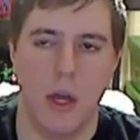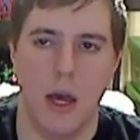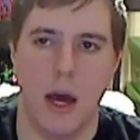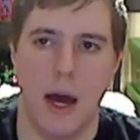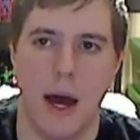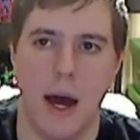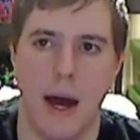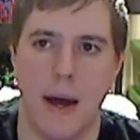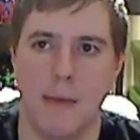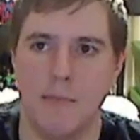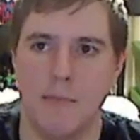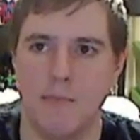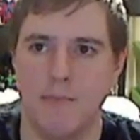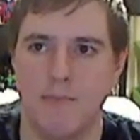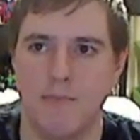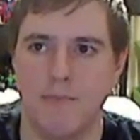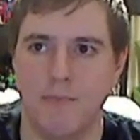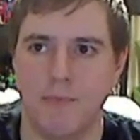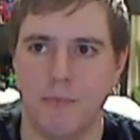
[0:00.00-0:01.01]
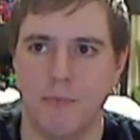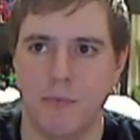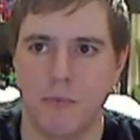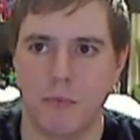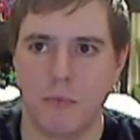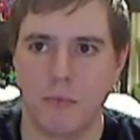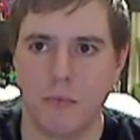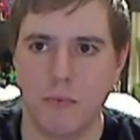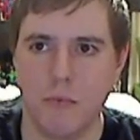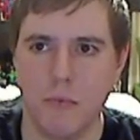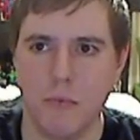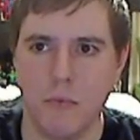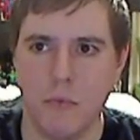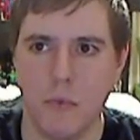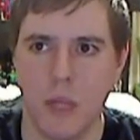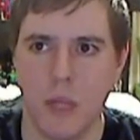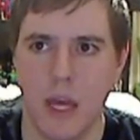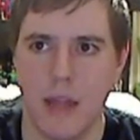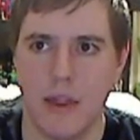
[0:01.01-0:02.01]
Um,
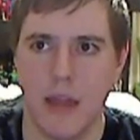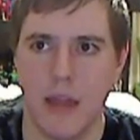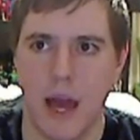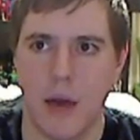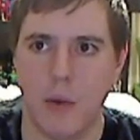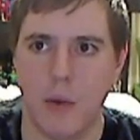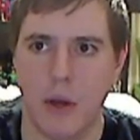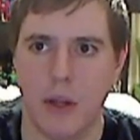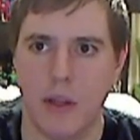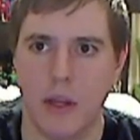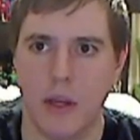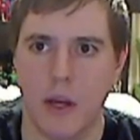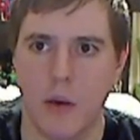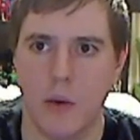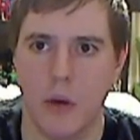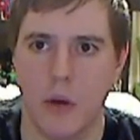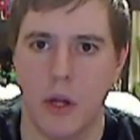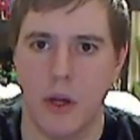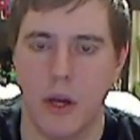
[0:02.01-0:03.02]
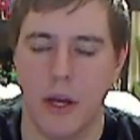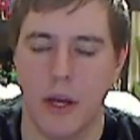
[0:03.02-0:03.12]
and that right there would